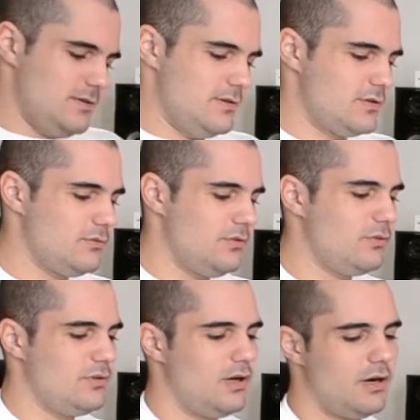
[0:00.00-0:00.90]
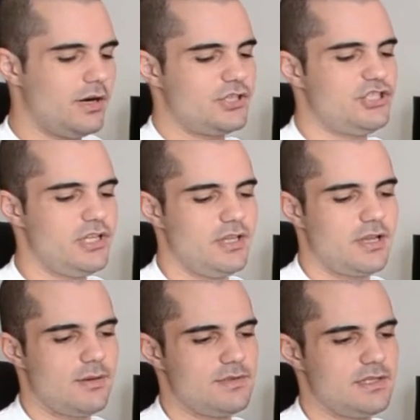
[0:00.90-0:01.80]
So the hard shell that
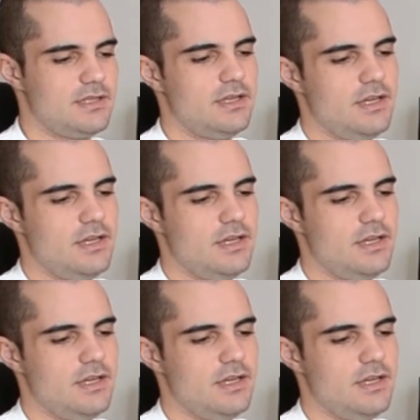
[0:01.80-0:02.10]
comes in